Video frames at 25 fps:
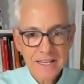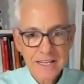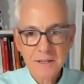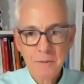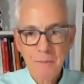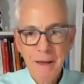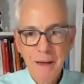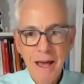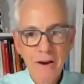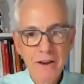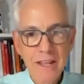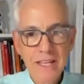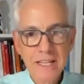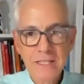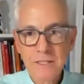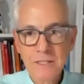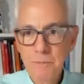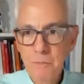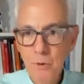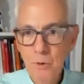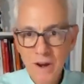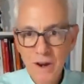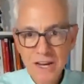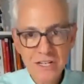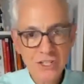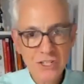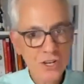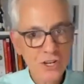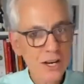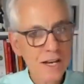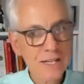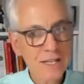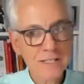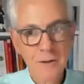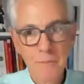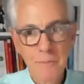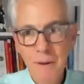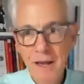about inspiration,
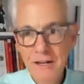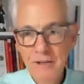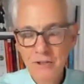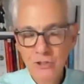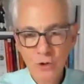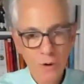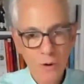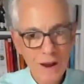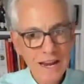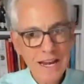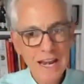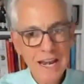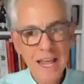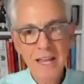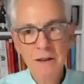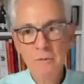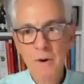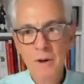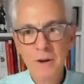is about training.